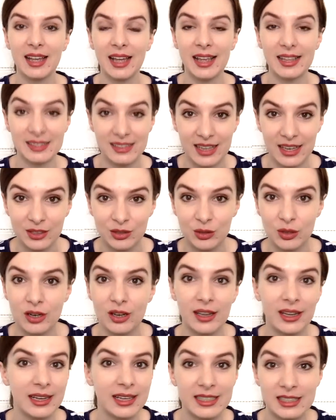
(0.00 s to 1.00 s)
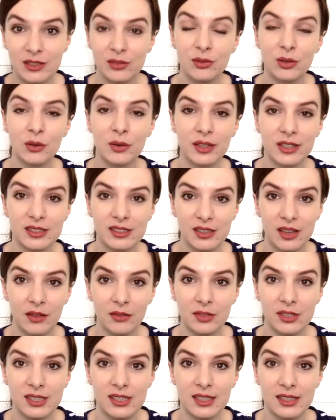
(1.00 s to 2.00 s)
etc. A list of your other
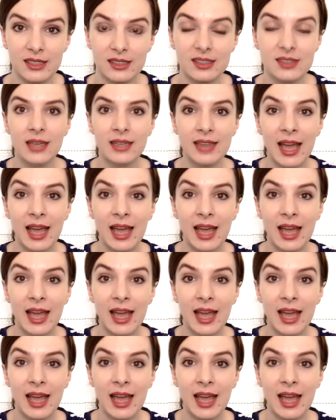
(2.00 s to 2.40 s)
services.